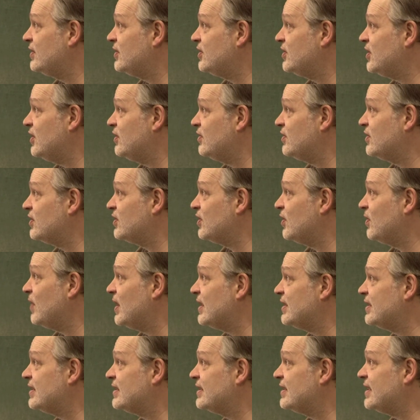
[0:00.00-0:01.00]
students who
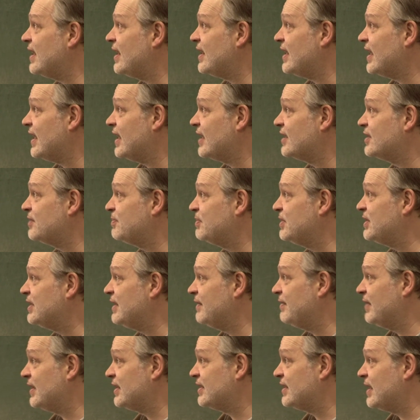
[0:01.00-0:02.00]
are studying a
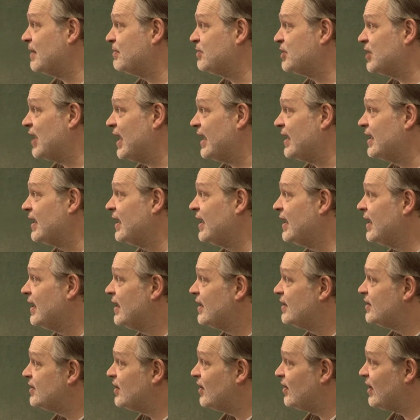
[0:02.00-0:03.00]
specific subject.
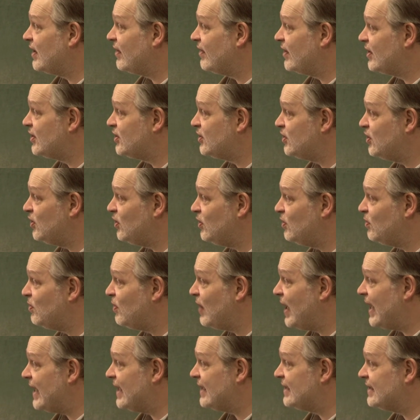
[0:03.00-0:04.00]
So there are two
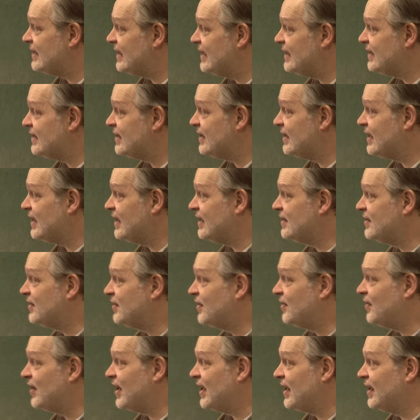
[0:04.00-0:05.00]
ways into
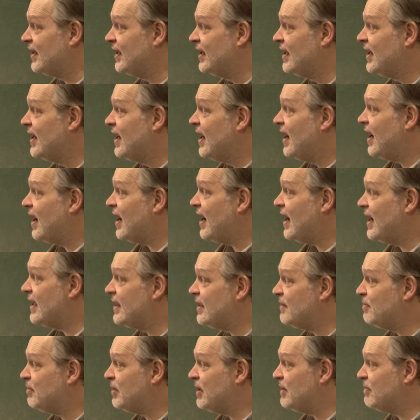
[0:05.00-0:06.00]
these three.
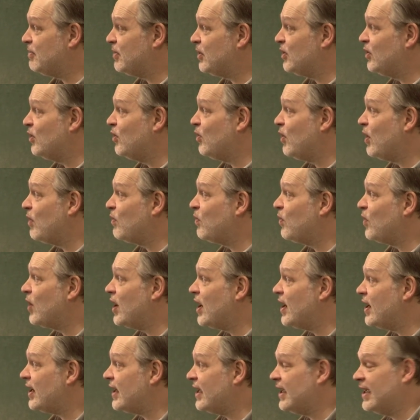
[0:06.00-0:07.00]
Either people who are
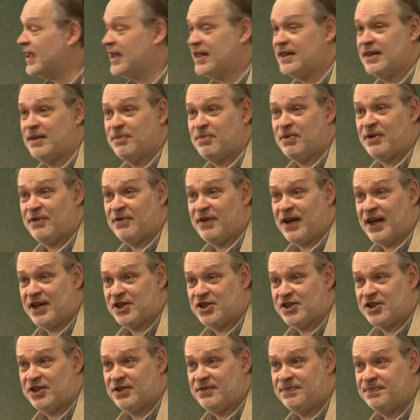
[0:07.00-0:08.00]
working in the
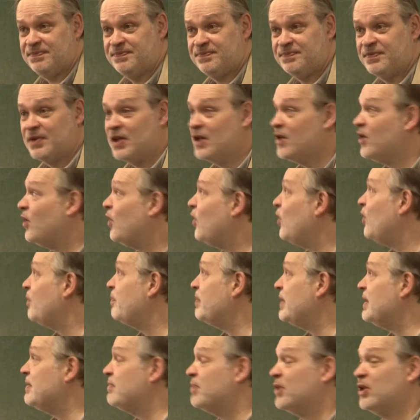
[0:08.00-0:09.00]
profession
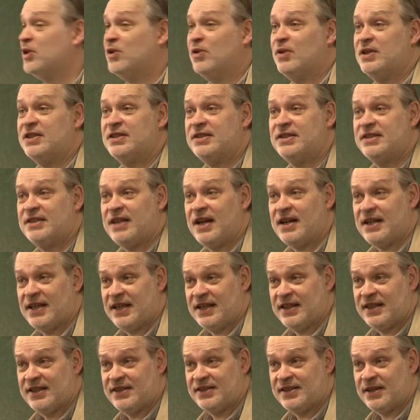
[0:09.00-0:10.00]
or people who are
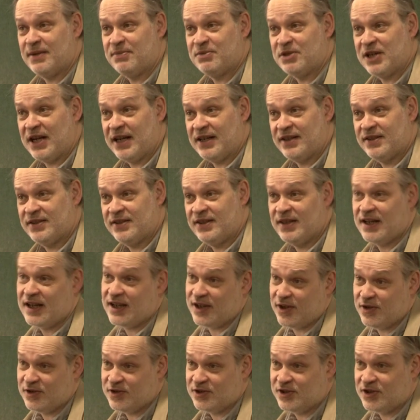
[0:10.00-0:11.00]
studying the subject,
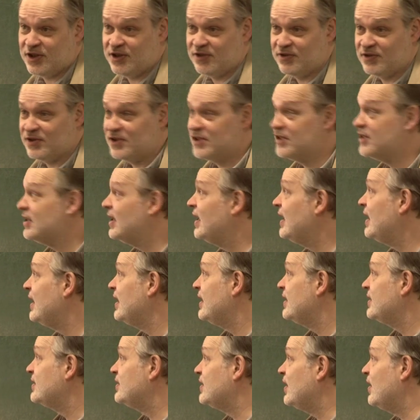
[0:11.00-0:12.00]
like your students.
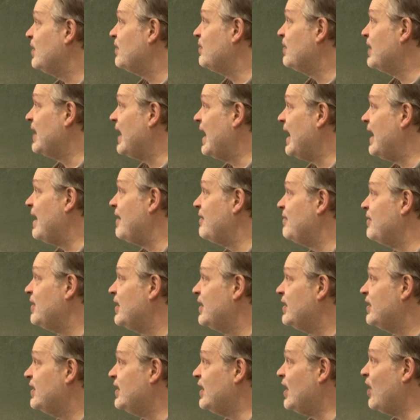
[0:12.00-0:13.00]
So we
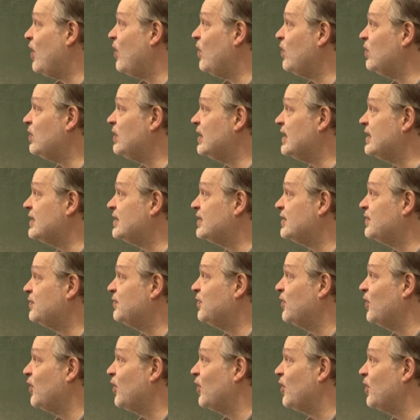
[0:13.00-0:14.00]
have the oldest
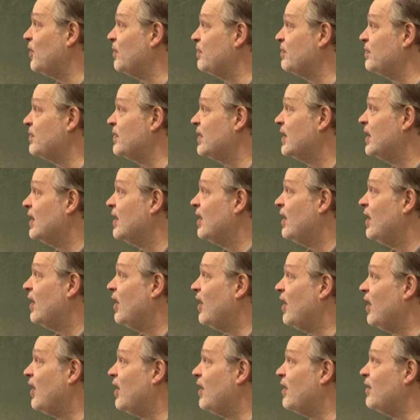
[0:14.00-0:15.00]
form
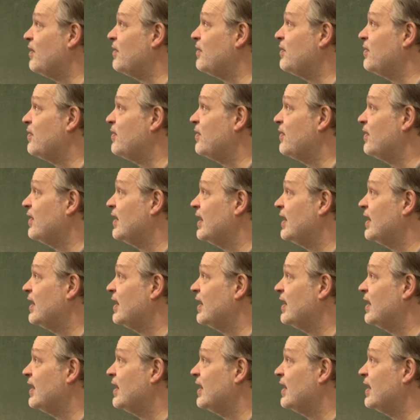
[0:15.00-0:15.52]
of